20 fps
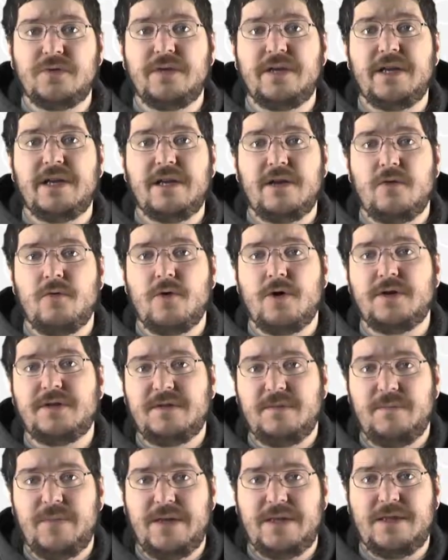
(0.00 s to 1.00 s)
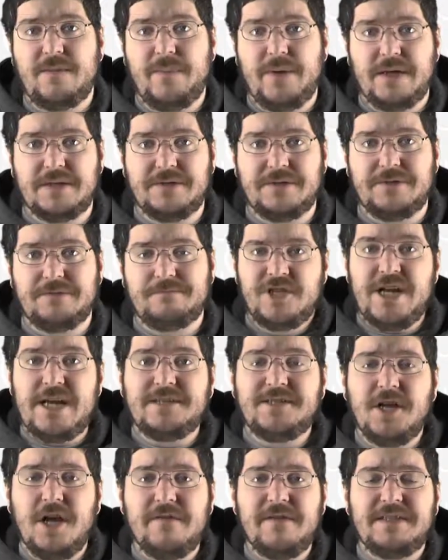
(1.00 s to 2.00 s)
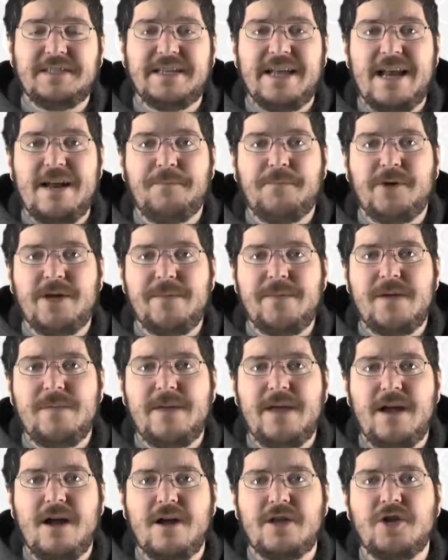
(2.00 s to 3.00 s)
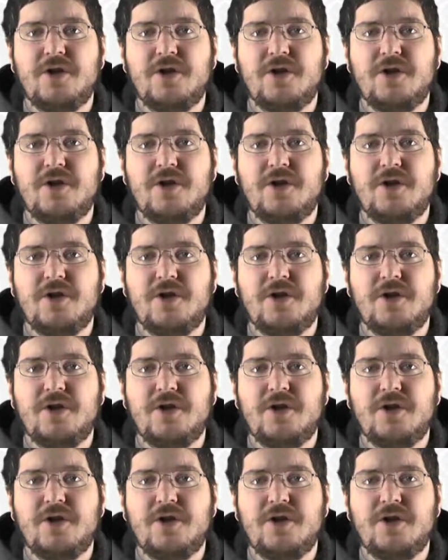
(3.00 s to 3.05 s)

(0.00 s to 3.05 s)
you need in order to beat the puzzle. Chat is obviously at a premium here.